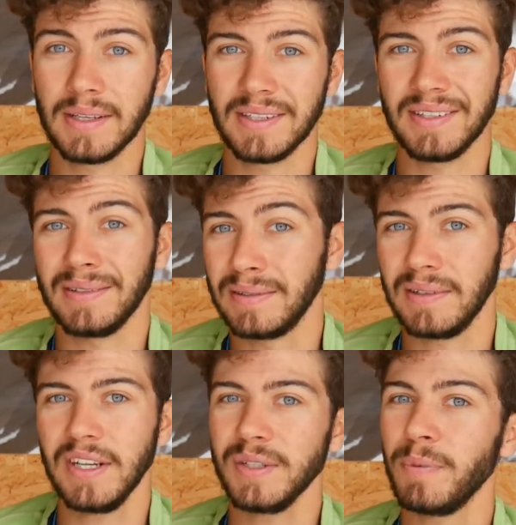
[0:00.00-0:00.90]

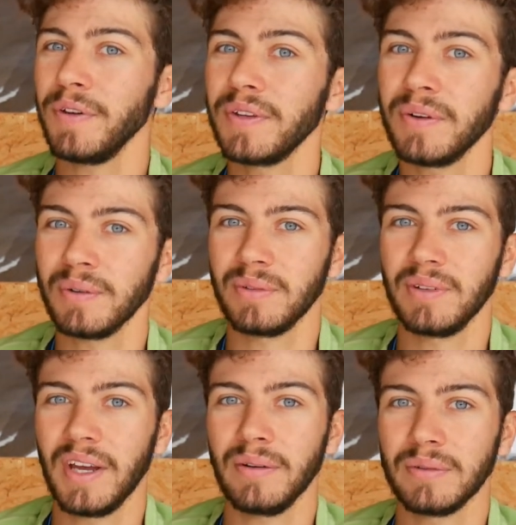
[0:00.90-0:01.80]
So each point
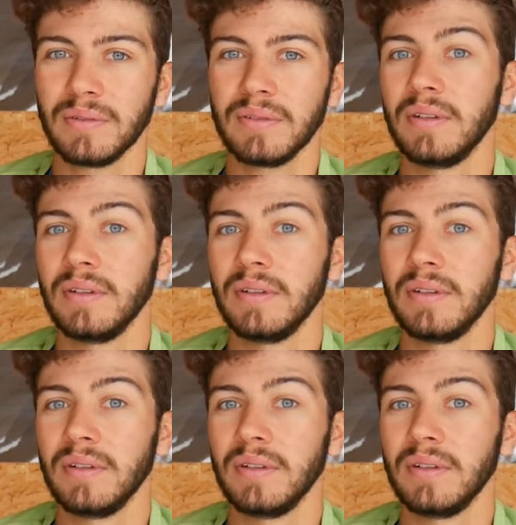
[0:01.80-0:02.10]
count.